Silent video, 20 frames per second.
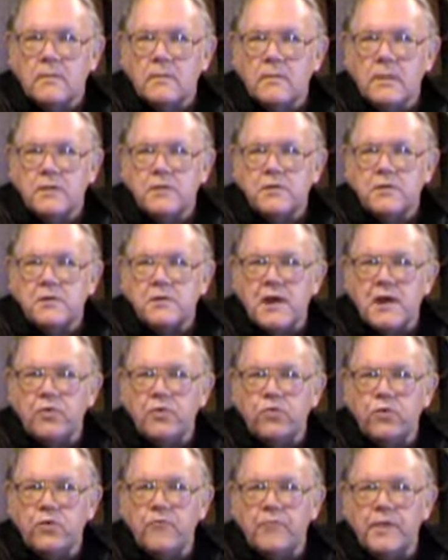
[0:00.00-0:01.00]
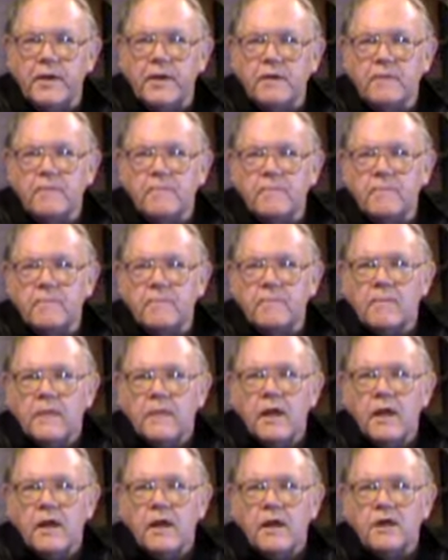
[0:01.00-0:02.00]
is said to have been
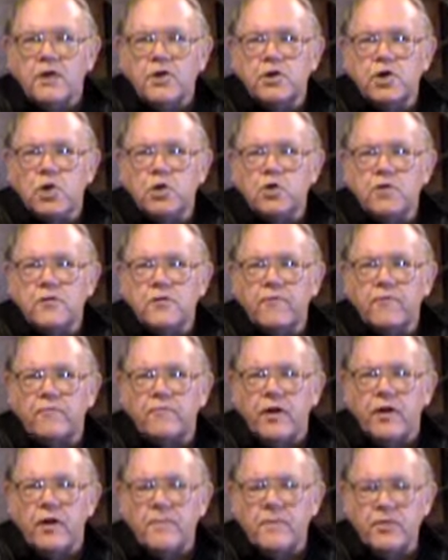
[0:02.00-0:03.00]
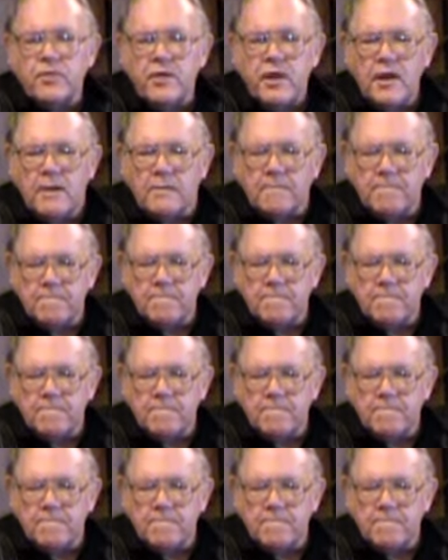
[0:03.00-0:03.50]
Joseph of Arimathea.